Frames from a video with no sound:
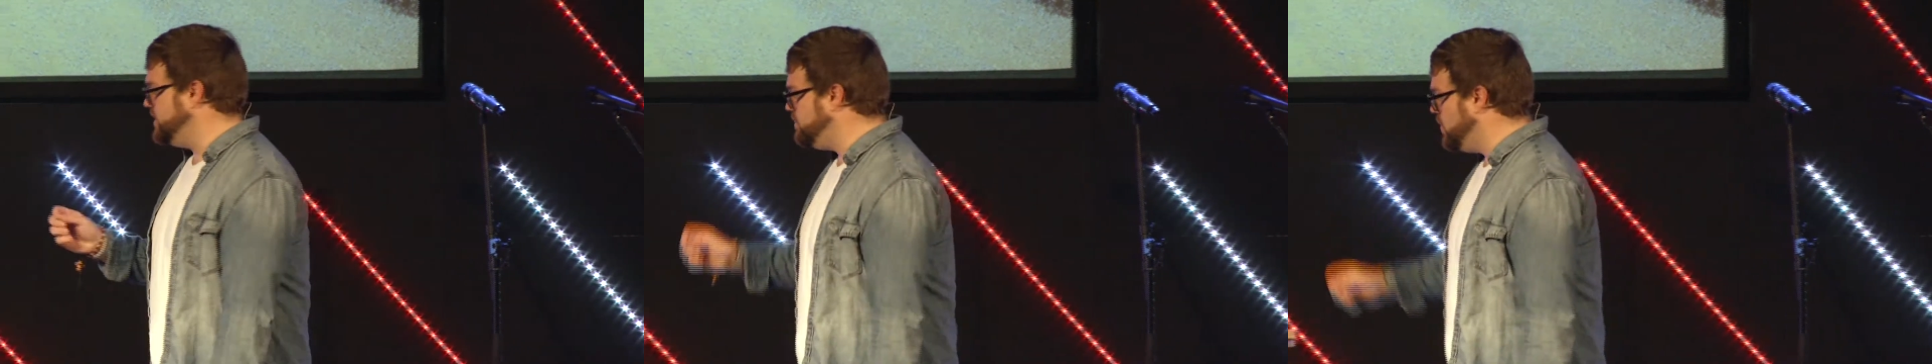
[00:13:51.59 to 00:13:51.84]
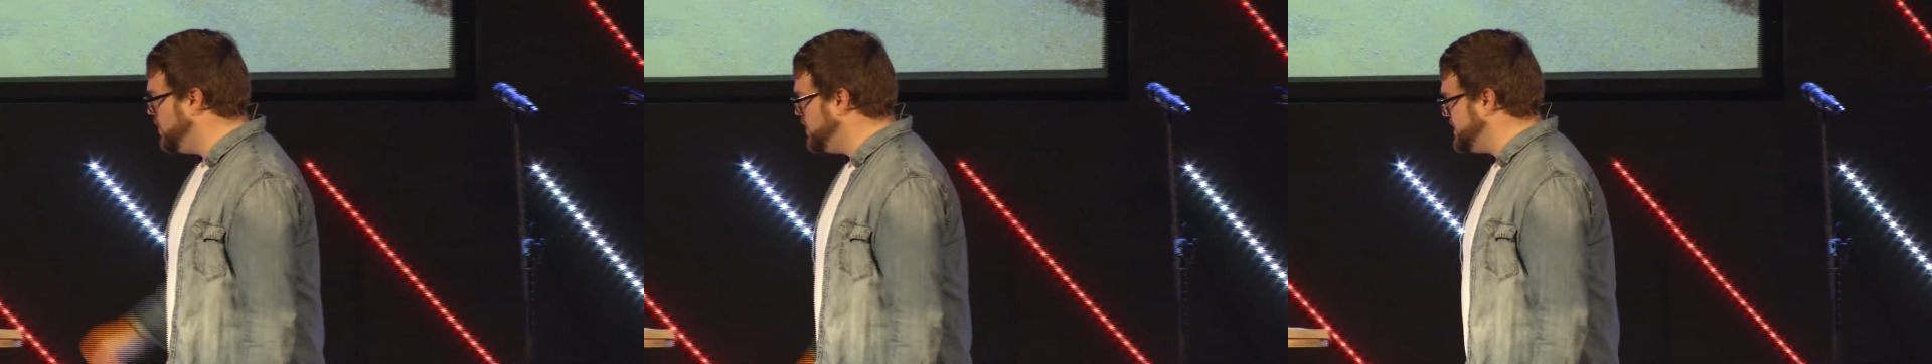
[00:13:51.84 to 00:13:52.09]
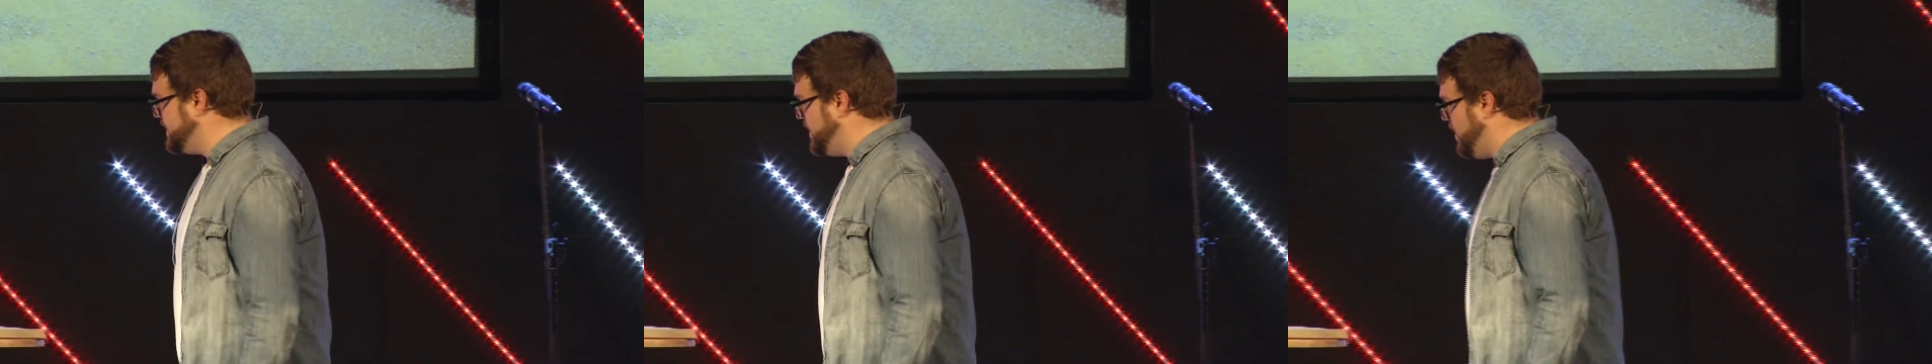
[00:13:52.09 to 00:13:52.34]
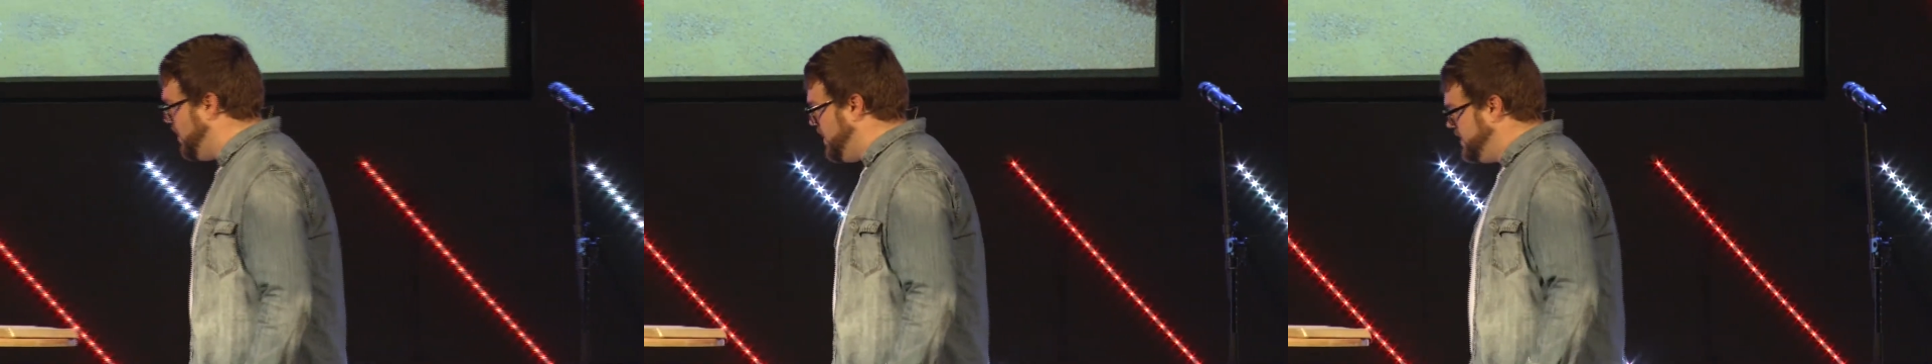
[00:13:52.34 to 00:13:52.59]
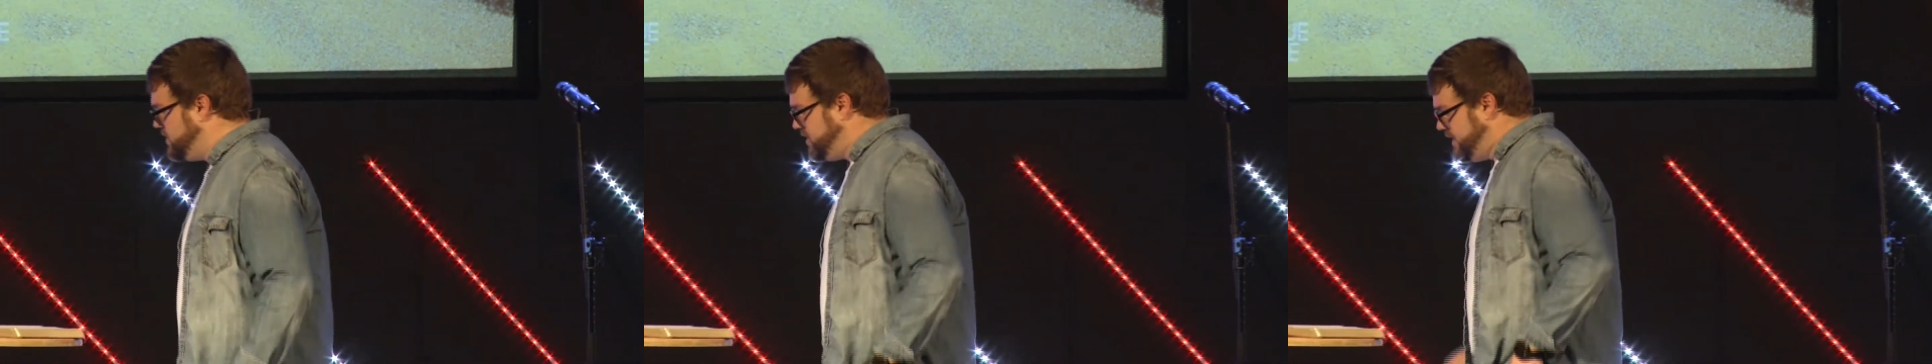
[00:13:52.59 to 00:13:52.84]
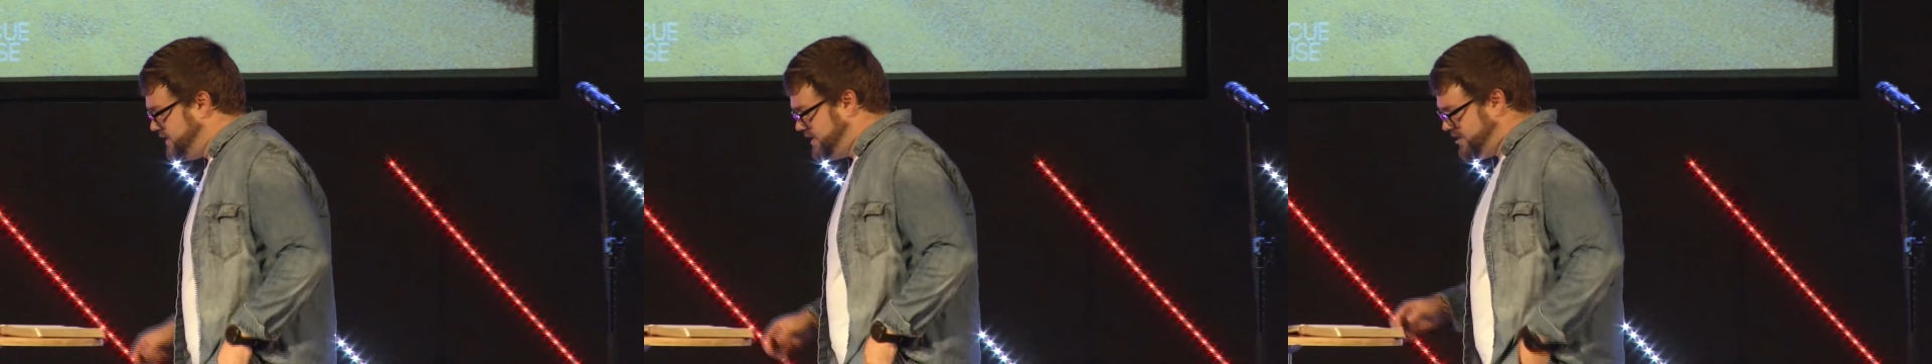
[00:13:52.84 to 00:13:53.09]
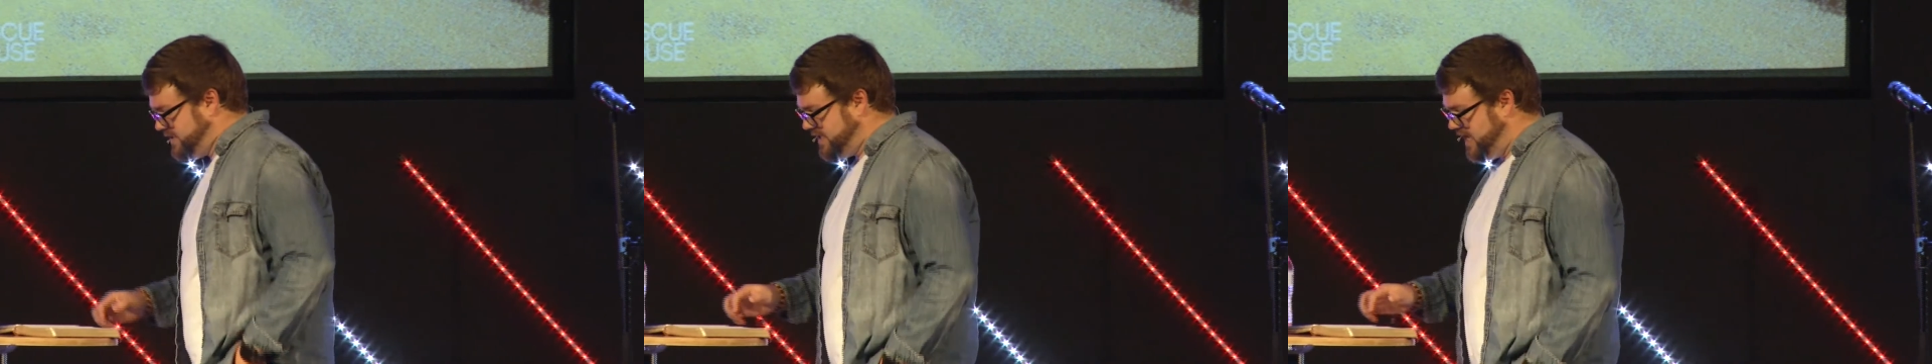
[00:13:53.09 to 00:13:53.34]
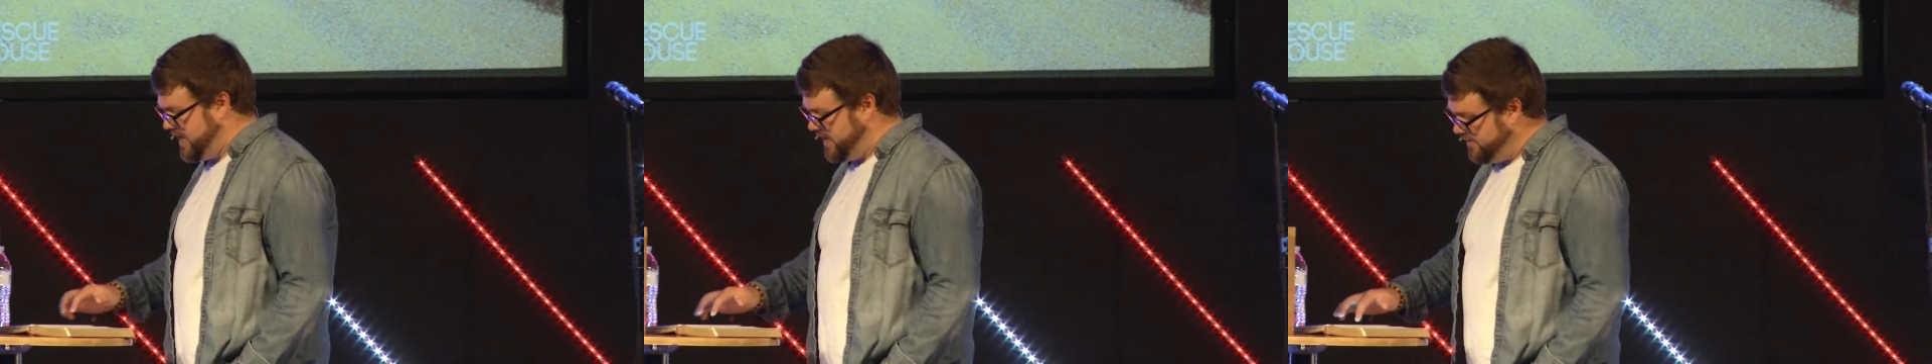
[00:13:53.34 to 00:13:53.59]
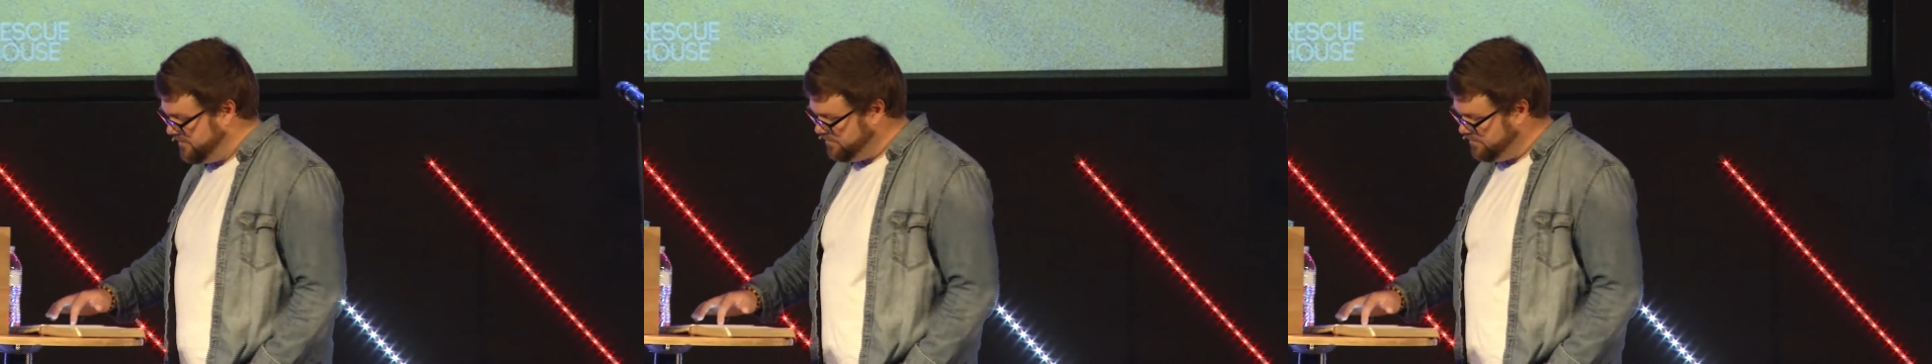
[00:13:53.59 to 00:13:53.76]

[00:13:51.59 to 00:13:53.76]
pours it on Jesus' head.